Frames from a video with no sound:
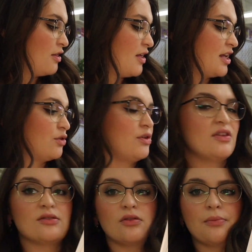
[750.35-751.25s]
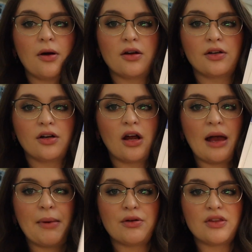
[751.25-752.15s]
They can read this with a partner.
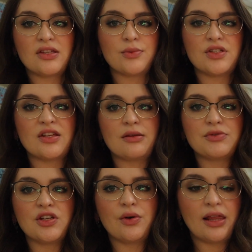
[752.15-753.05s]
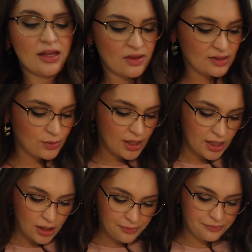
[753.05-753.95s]
I might read this one to them too. I like this
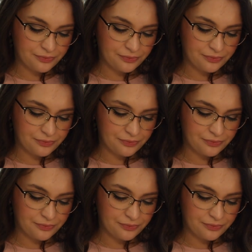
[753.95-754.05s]
one.